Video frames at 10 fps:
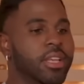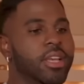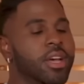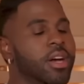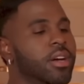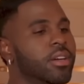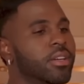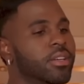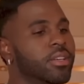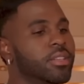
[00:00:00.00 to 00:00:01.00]

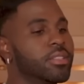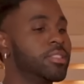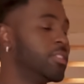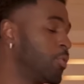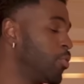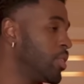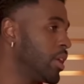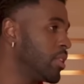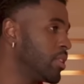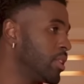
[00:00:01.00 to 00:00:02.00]
to
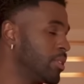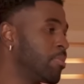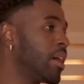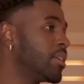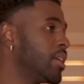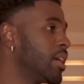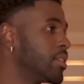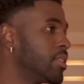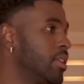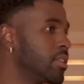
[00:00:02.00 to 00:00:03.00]
create this podcast
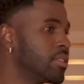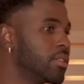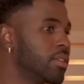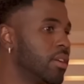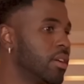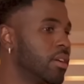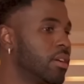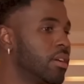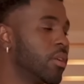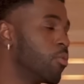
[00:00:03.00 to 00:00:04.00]
that is
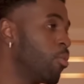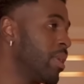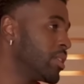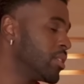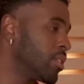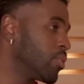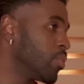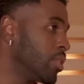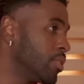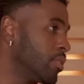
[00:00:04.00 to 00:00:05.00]
a romantic
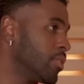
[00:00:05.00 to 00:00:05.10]
thriller.